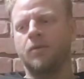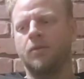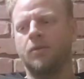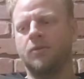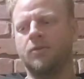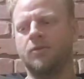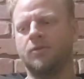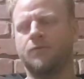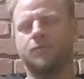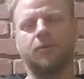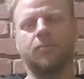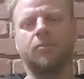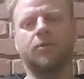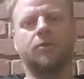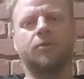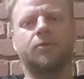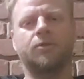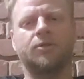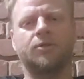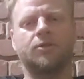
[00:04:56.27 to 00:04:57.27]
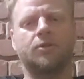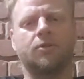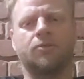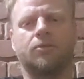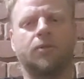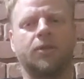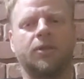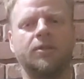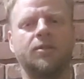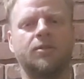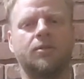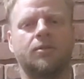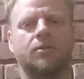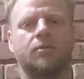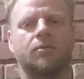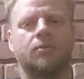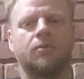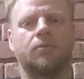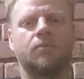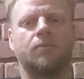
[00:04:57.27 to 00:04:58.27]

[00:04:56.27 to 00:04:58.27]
this is from the Christian religion.